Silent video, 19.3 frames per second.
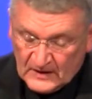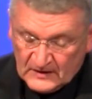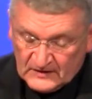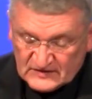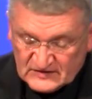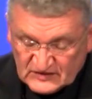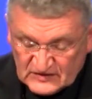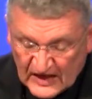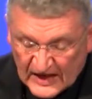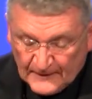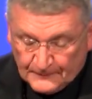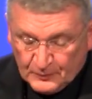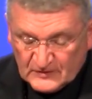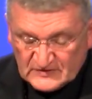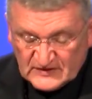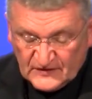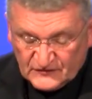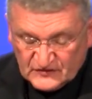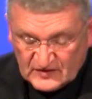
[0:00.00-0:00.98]

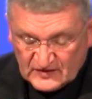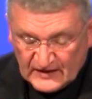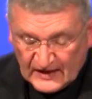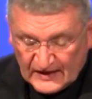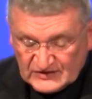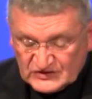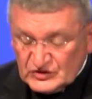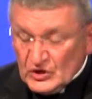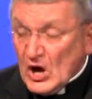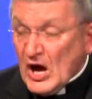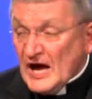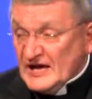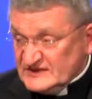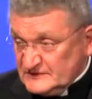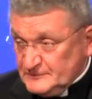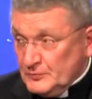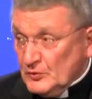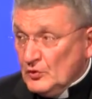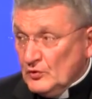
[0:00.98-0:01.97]
disciples of today's
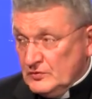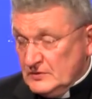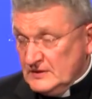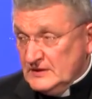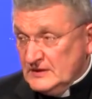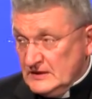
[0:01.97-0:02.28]
gospel.